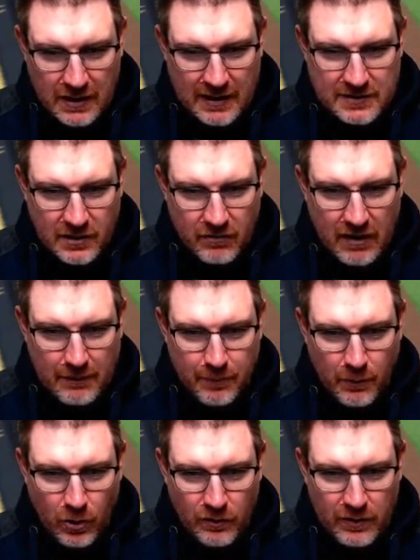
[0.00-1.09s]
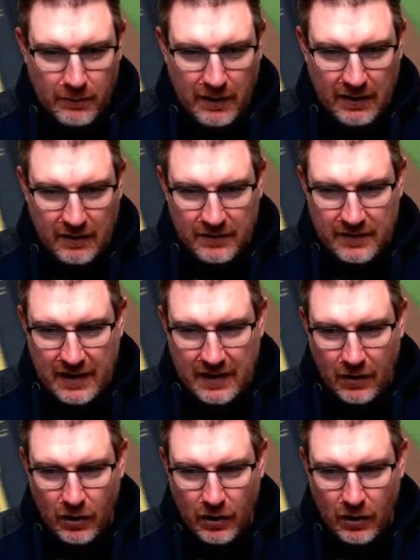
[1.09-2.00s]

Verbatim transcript: It's a ground ball. Namala's there,